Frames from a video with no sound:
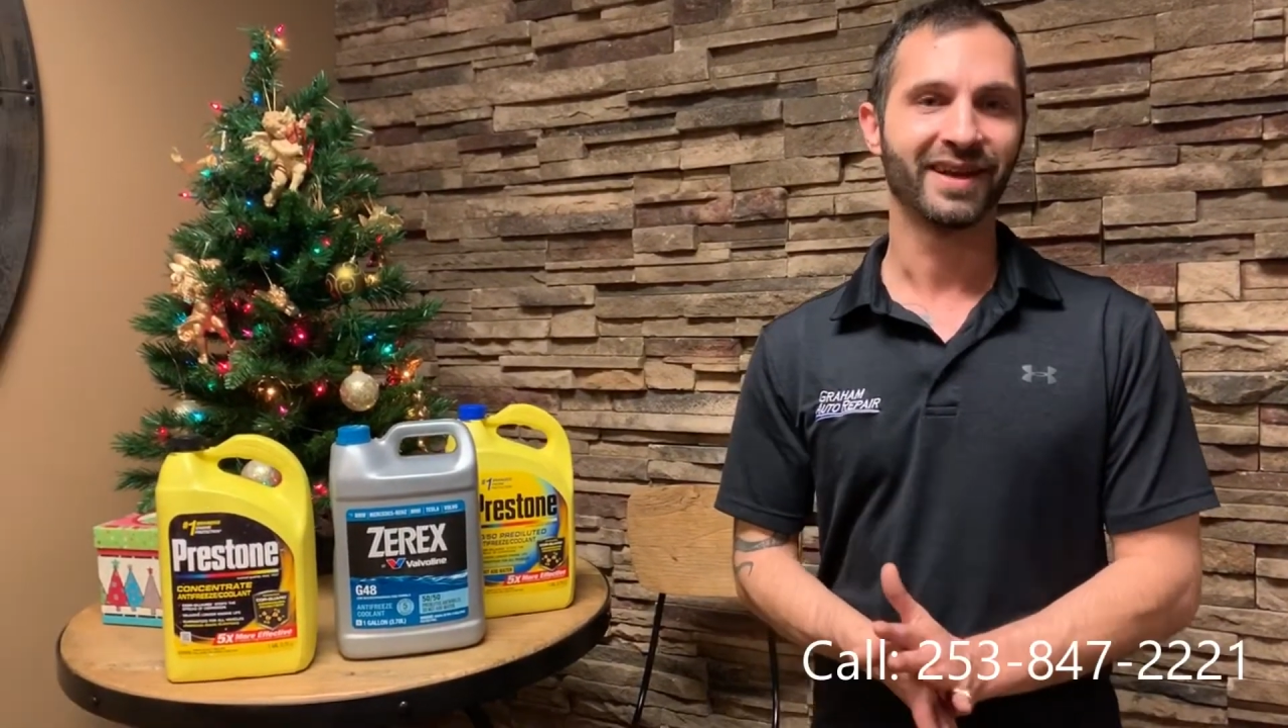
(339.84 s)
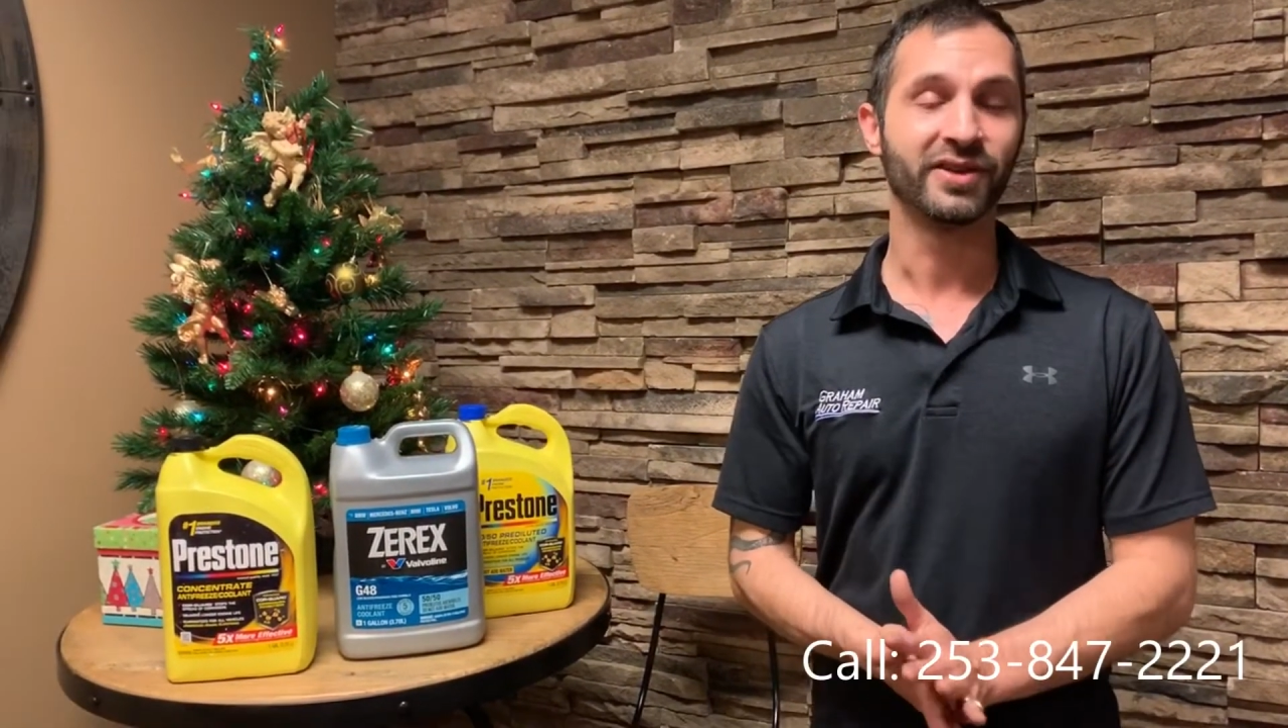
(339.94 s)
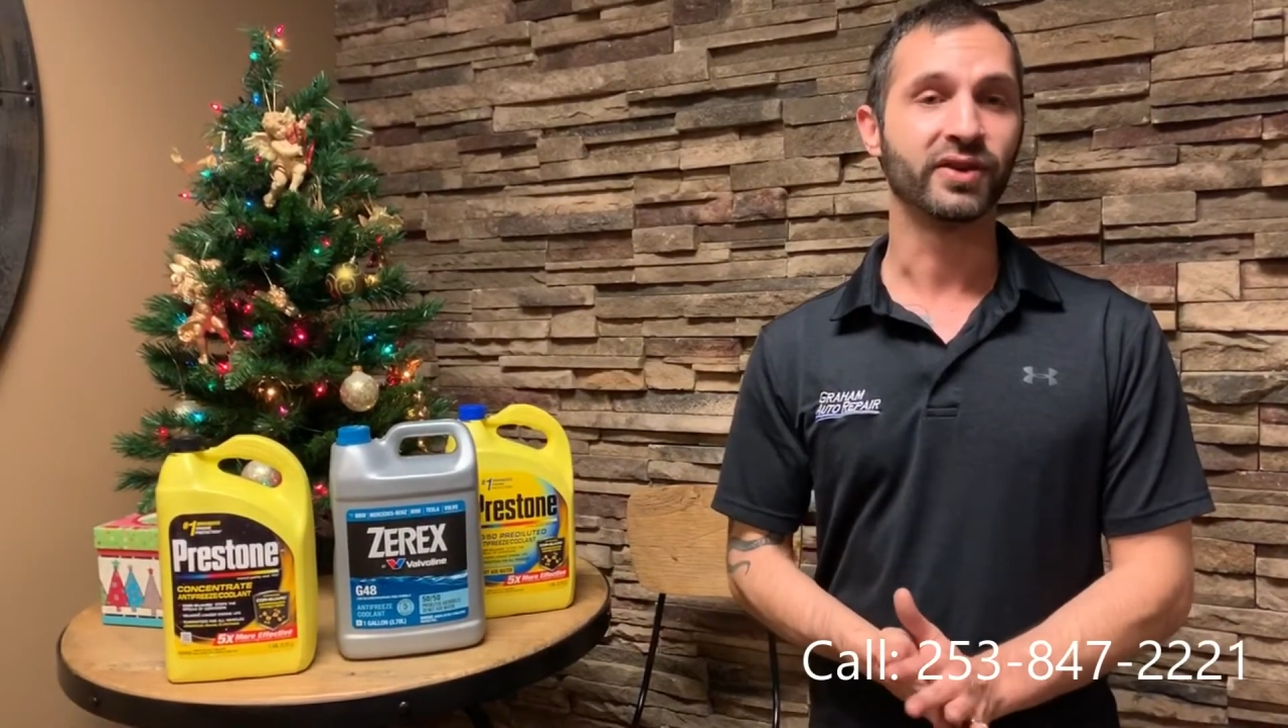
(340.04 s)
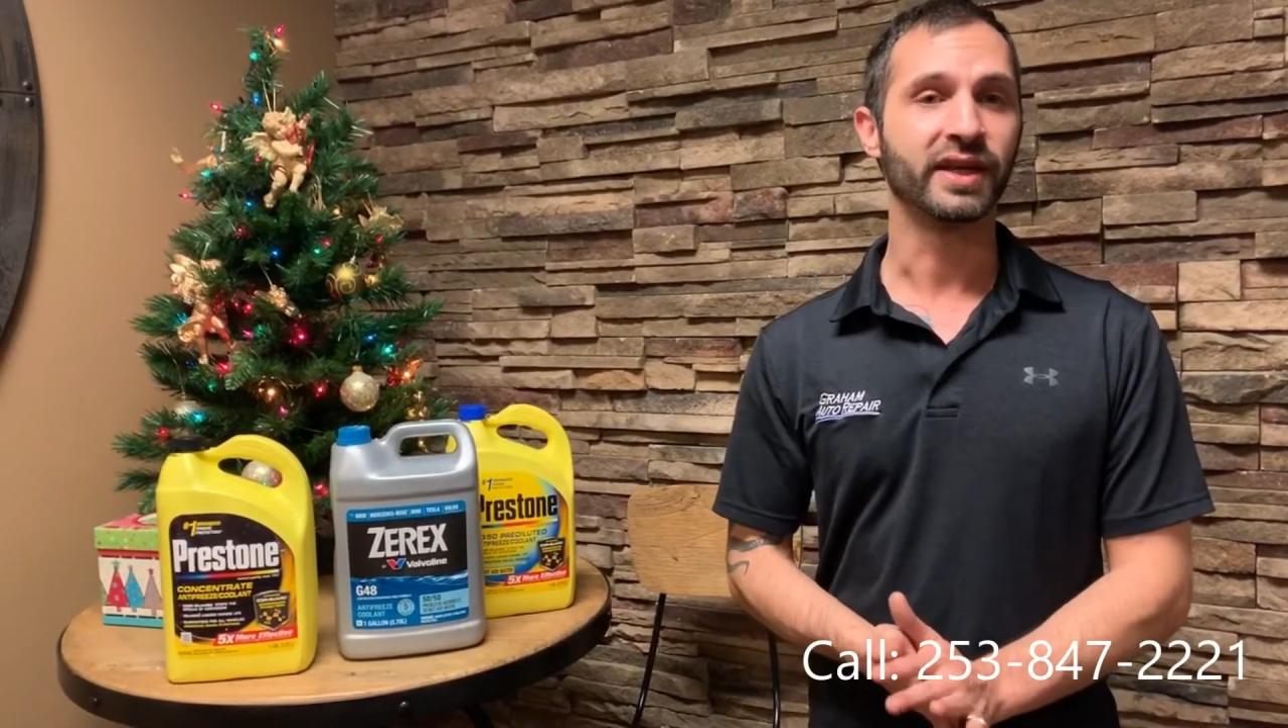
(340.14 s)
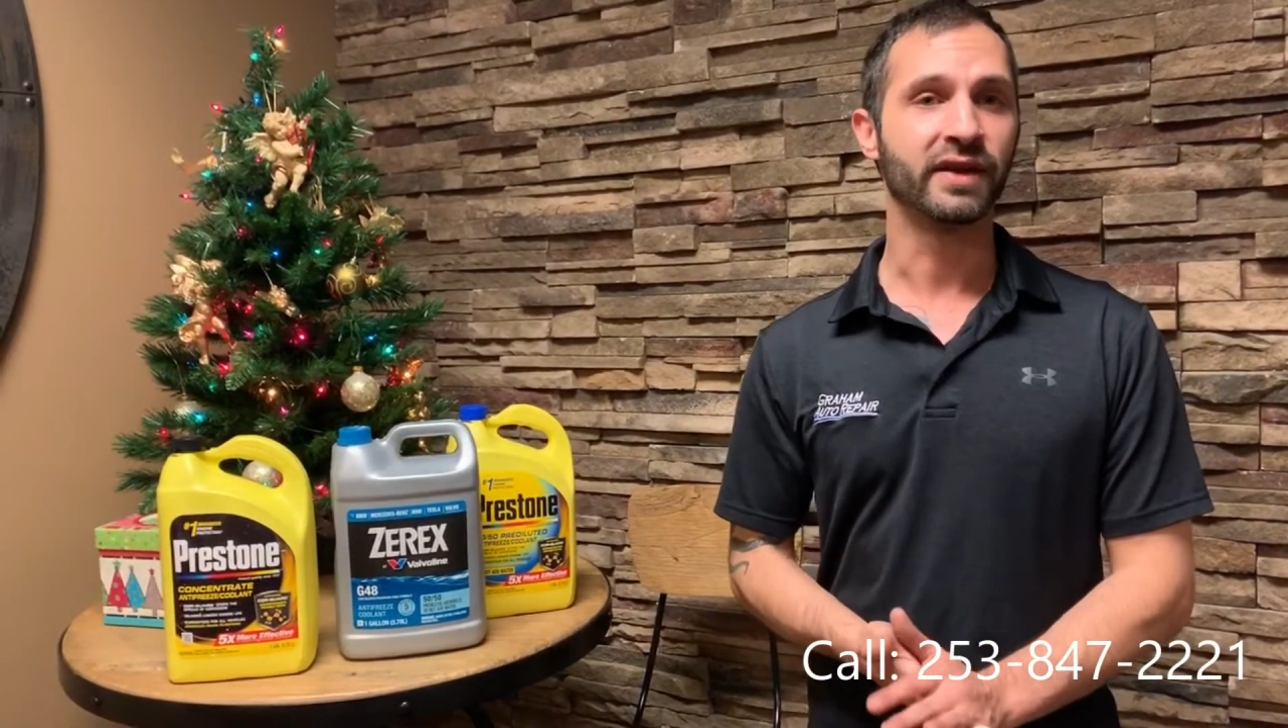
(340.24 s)

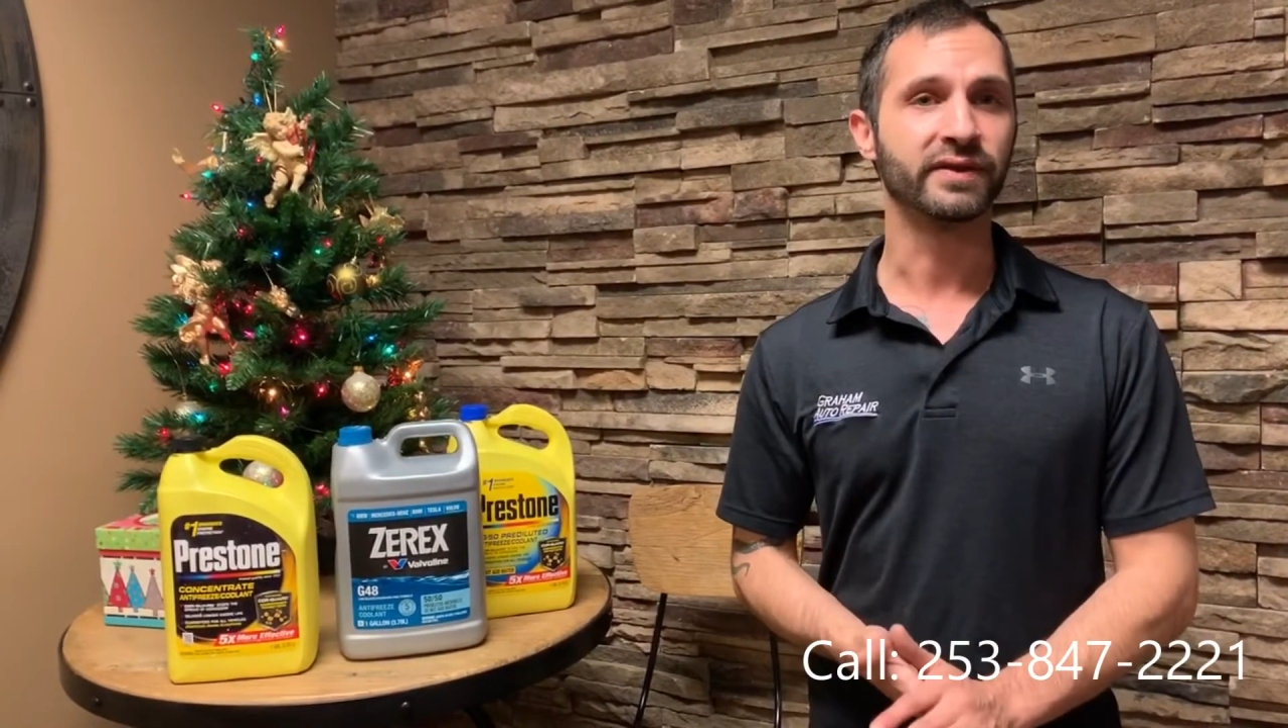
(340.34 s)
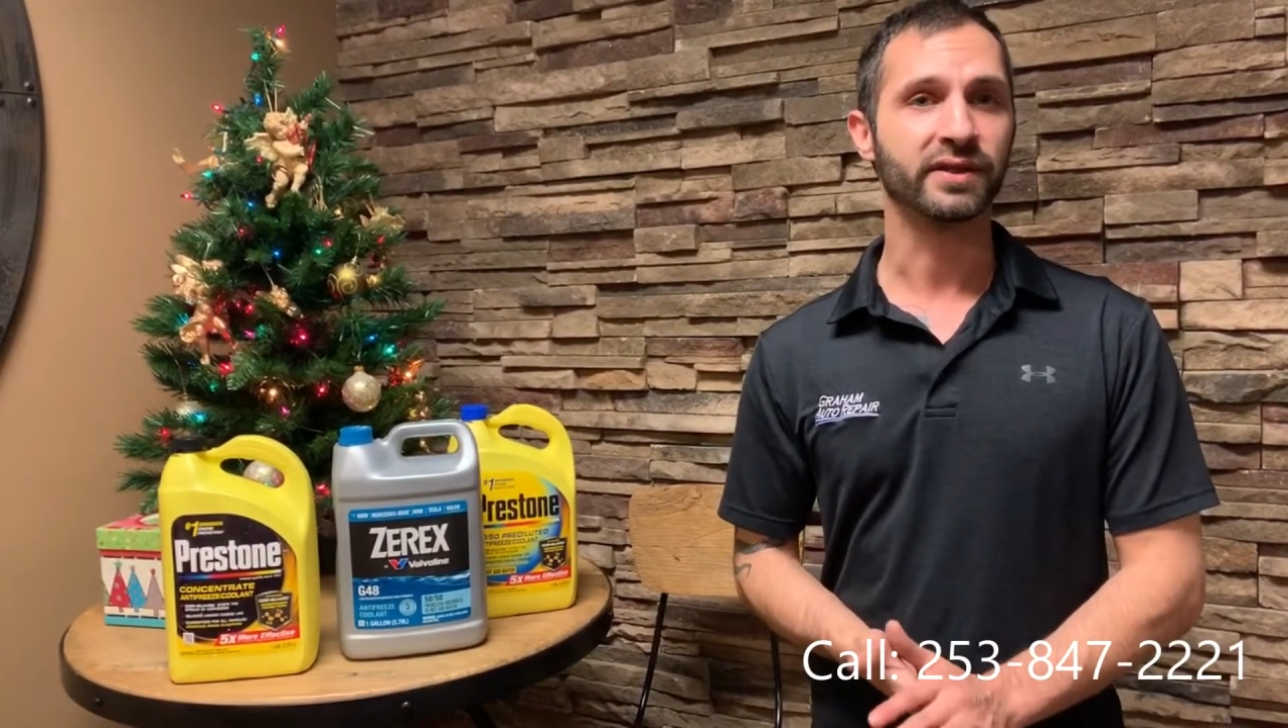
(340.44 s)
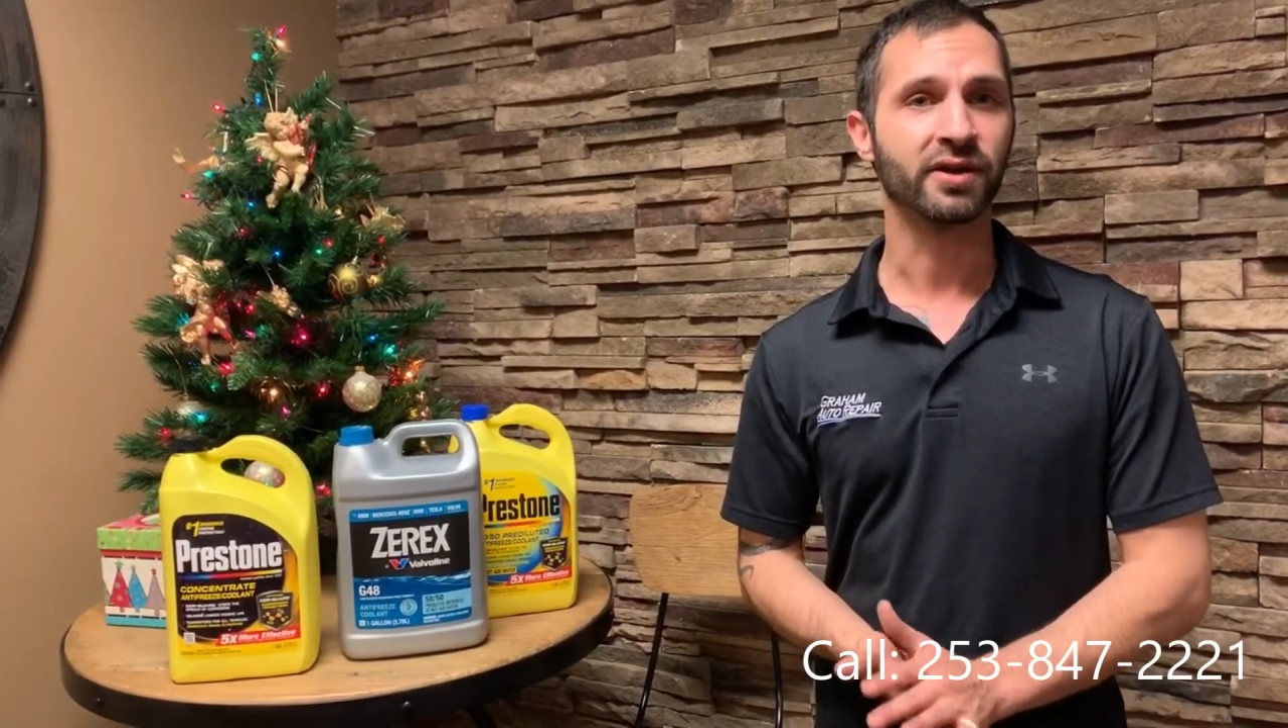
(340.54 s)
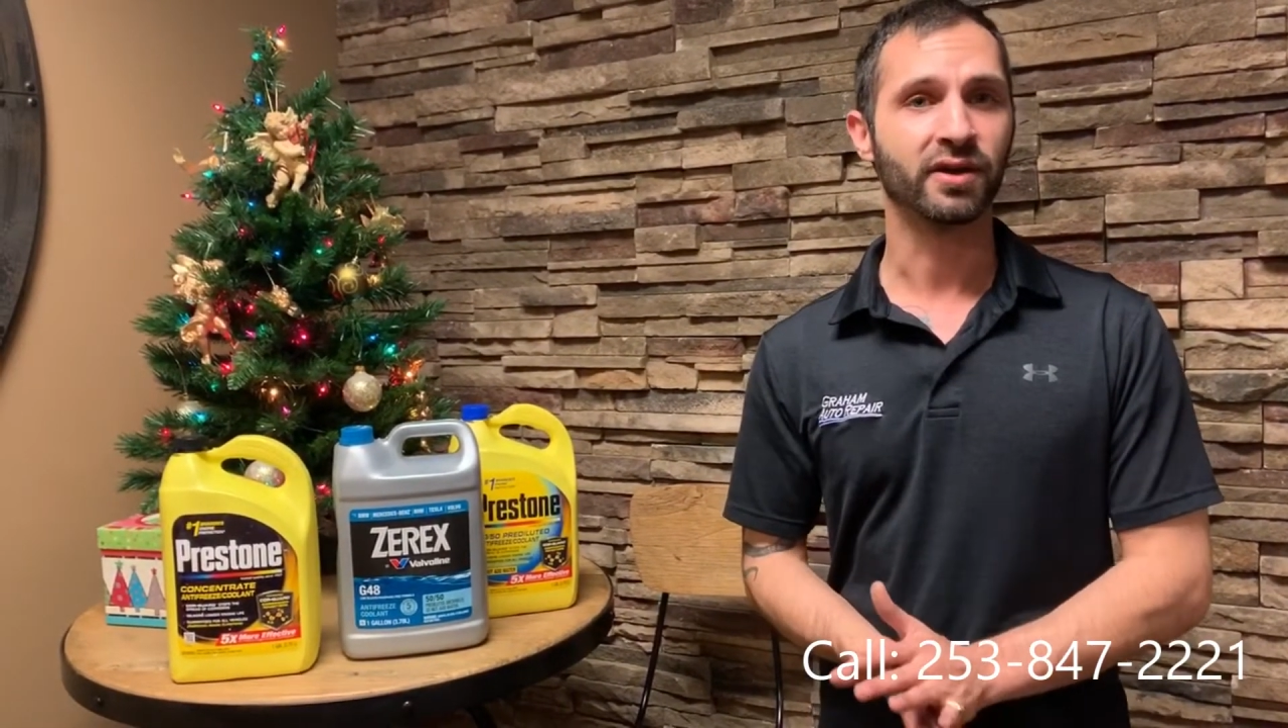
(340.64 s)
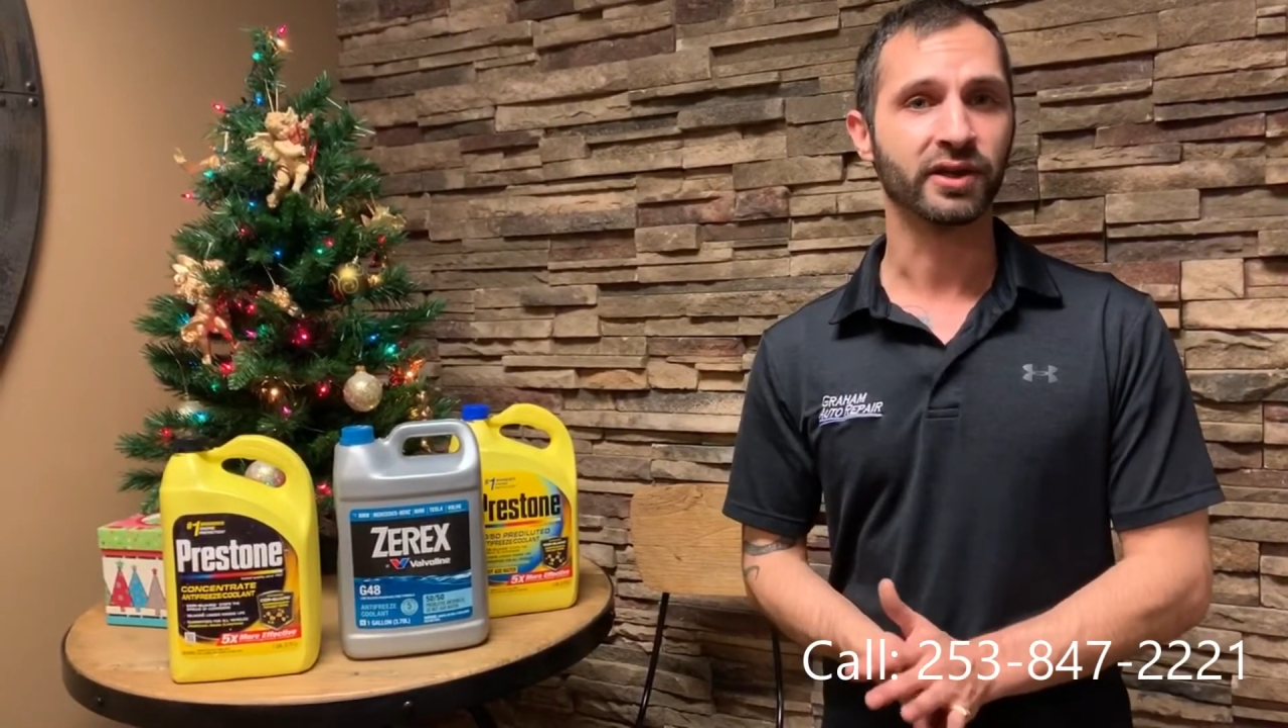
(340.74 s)
You can give us a call